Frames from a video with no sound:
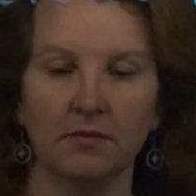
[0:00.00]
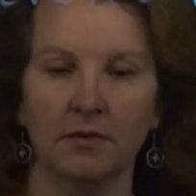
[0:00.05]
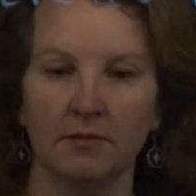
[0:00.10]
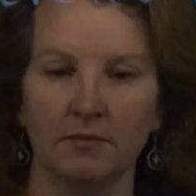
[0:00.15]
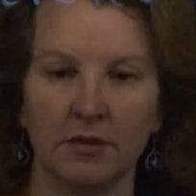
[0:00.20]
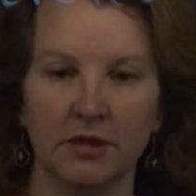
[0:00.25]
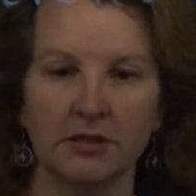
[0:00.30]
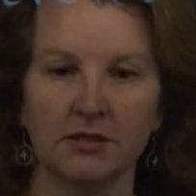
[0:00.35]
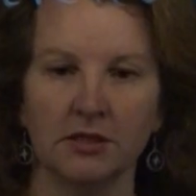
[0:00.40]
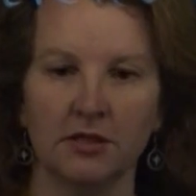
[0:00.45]

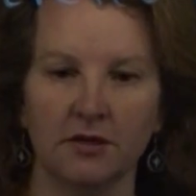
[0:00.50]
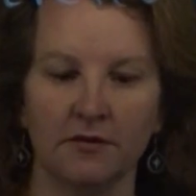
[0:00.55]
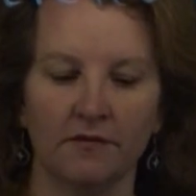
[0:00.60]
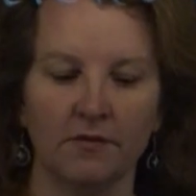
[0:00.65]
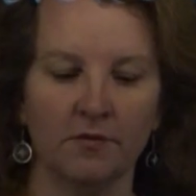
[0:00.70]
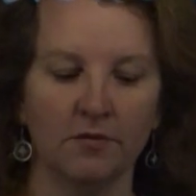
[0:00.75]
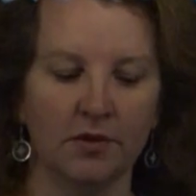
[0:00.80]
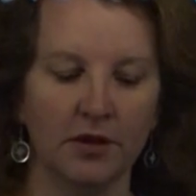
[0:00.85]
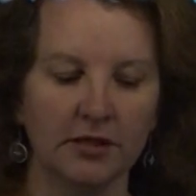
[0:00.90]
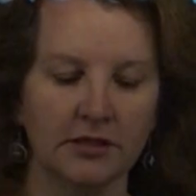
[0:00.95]
mixing
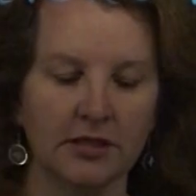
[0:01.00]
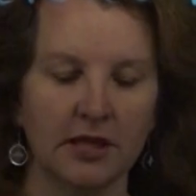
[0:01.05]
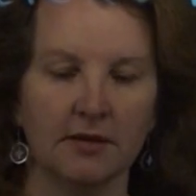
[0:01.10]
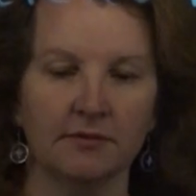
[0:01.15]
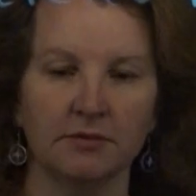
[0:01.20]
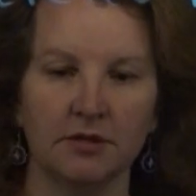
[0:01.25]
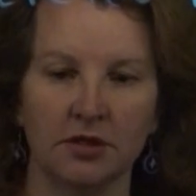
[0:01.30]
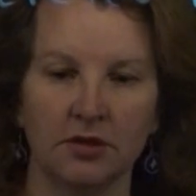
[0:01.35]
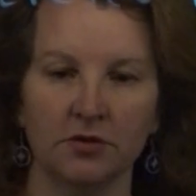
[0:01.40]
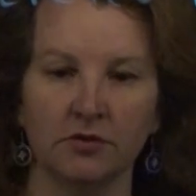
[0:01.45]
different blood
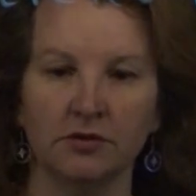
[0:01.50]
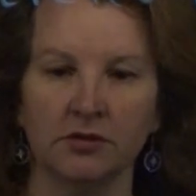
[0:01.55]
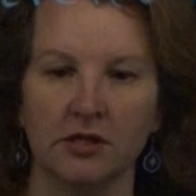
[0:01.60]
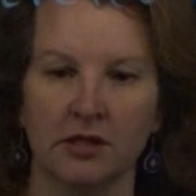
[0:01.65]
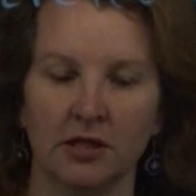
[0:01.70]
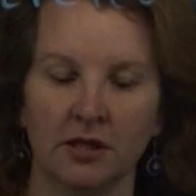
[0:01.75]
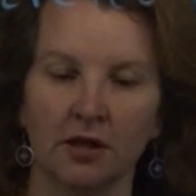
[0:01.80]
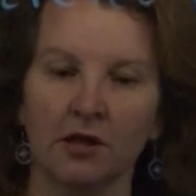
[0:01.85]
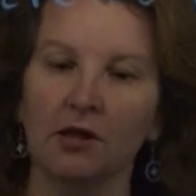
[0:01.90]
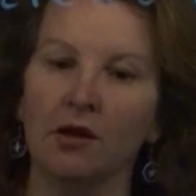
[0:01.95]
types, and you'll see
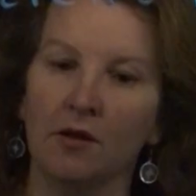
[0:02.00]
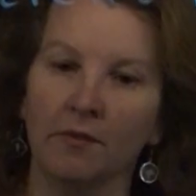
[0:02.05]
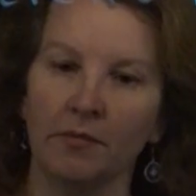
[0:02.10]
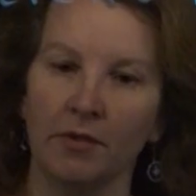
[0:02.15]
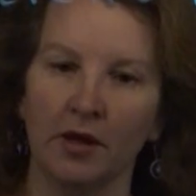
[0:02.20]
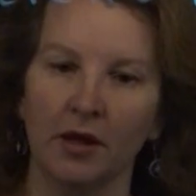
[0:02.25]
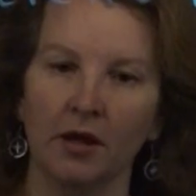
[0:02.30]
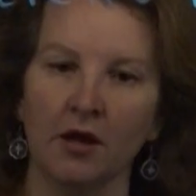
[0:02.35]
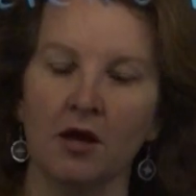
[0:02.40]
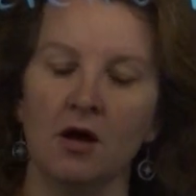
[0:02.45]
the
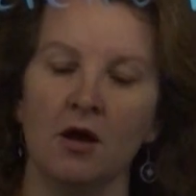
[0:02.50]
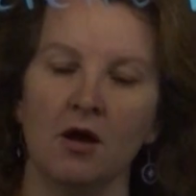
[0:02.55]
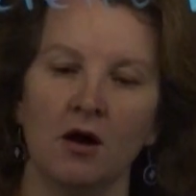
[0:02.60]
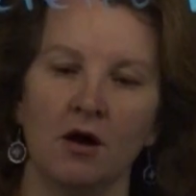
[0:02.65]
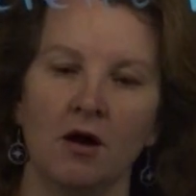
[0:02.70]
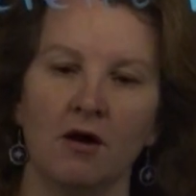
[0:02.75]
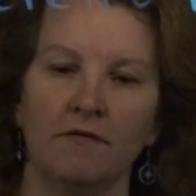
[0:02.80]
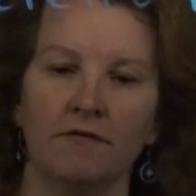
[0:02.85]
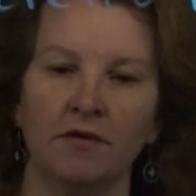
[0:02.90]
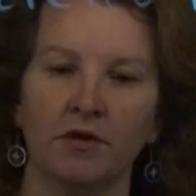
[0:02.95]
clumping
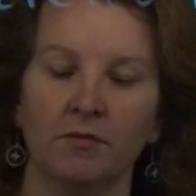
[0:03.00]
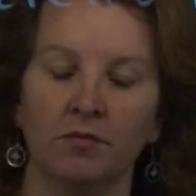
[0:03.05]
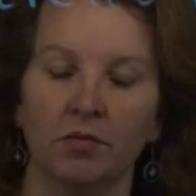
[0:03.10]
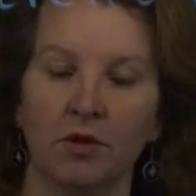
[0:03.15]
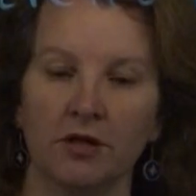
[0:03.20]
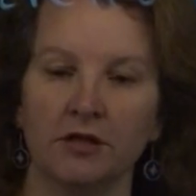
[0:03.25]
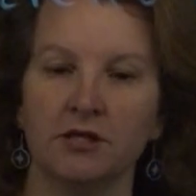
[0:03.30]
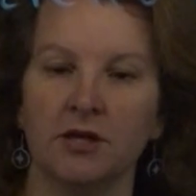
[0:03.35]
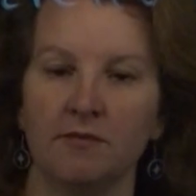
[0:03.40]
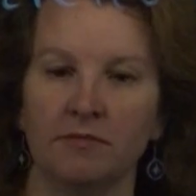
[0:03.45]
of the
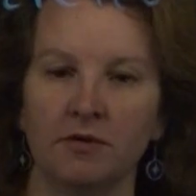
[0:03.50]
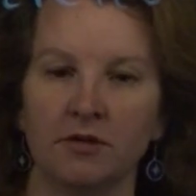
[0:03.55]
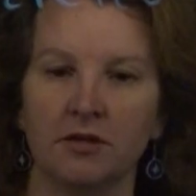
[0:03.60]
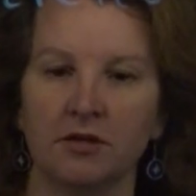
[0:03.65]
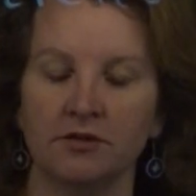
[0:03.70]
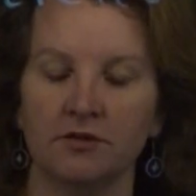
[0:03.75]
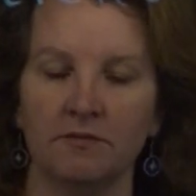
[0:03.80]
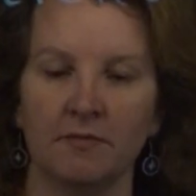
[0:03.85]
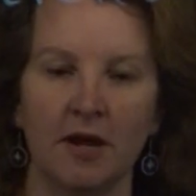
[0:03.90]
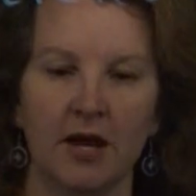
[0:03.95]
blood type that
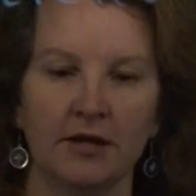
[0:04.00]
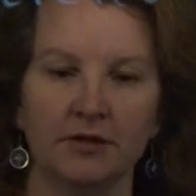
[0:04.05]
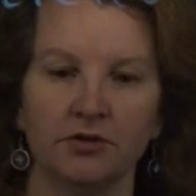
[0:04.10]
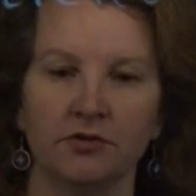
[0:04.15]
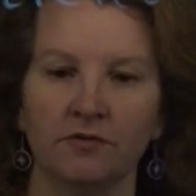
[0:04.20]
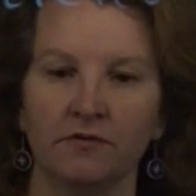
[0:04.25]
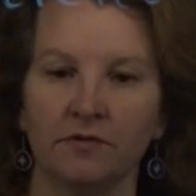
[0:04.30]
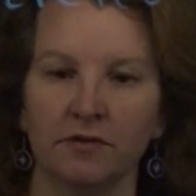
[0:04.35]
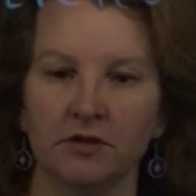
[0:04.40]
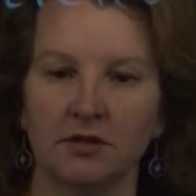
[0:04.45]
doesn't match.
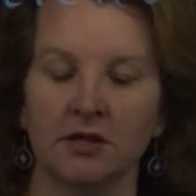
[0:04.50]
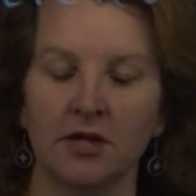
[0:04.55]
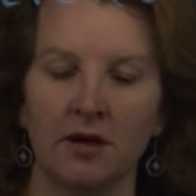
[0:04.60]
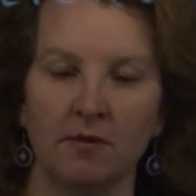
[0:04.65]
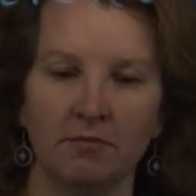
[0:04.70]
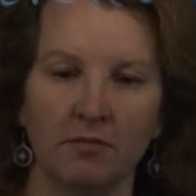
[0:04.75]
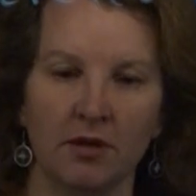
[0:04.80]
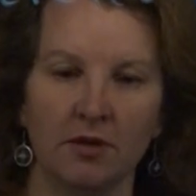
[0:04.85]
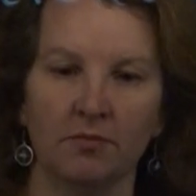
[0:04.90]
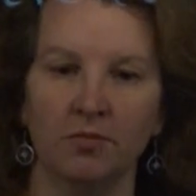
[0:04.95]
So if it's
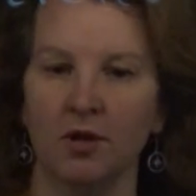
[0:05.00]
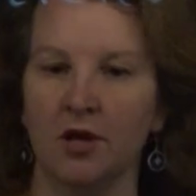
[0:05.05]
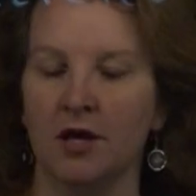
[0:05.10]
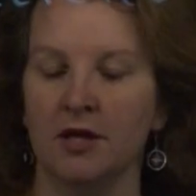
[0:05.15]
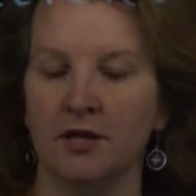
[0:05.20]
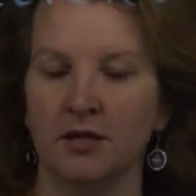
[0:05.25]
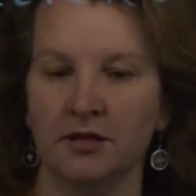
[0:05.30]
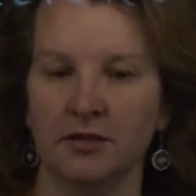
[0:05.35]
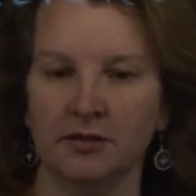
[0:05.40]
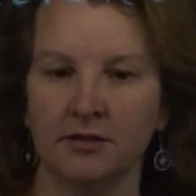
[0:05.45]
type B
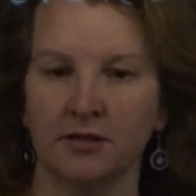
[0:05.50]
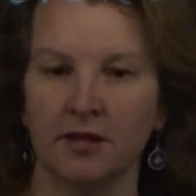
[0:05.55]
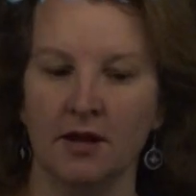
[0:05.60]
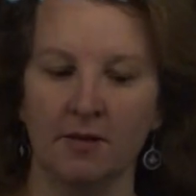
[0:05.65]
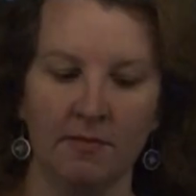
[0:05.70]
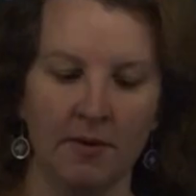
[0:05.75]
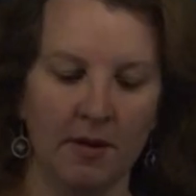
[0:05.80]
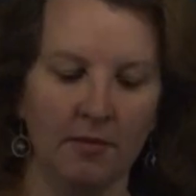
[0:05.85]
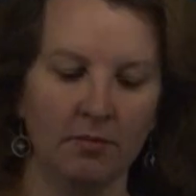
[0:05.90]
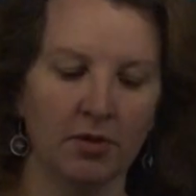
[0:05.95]
blood and it's
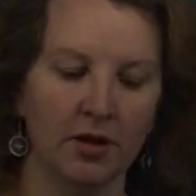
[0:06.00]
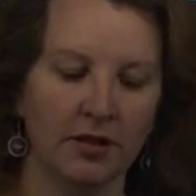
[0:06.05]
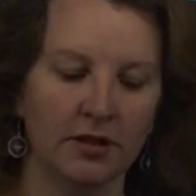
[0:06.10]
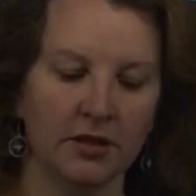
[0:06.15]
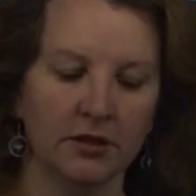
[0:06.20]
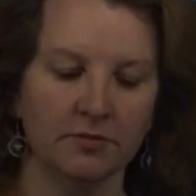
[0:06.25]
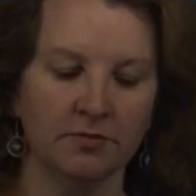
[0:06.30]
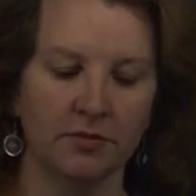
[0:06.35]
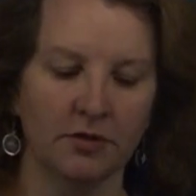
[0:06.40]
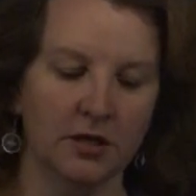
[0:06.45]
type A blood
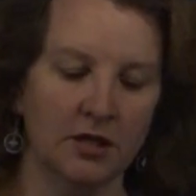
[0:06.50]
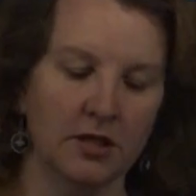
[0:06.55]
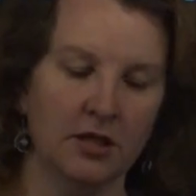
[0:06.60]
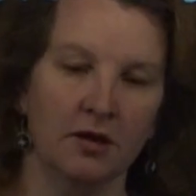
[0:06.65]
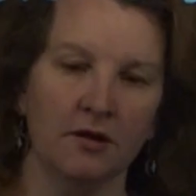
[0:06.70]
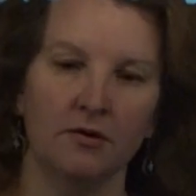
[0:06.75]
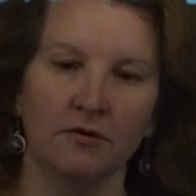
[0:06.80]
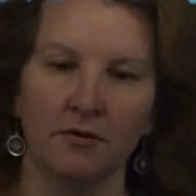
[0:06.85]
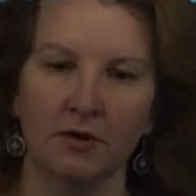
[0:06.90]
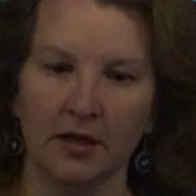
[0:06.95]
that's put in
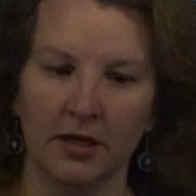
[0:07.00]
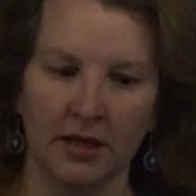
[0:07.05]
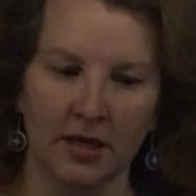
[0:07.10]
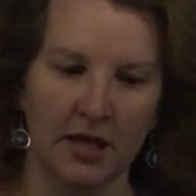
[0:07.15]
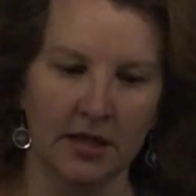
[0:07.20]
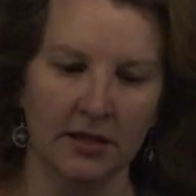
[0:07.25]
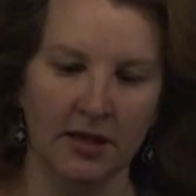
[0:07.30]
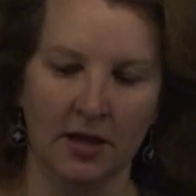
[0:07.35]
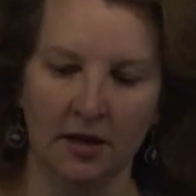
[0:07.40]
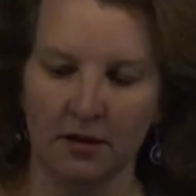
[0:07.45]
there, you can
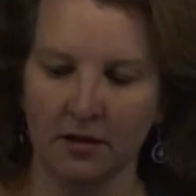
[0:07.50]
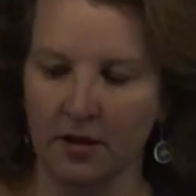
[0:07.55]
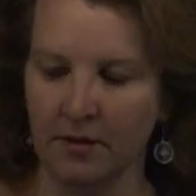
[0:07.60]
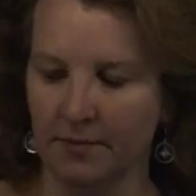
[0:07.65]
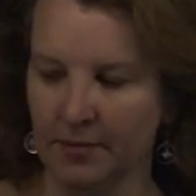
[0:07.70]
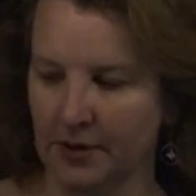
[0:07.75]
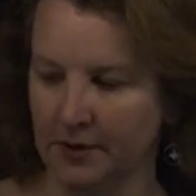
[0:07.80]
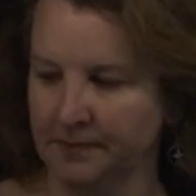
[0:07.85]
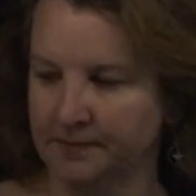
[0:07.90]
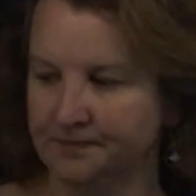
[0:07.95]
get that
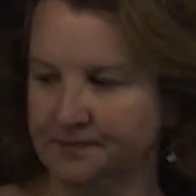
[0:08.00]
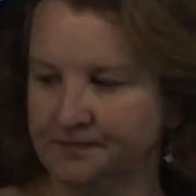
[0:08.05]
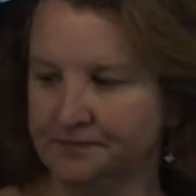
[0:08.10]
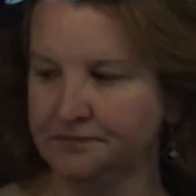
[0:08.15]
clumping.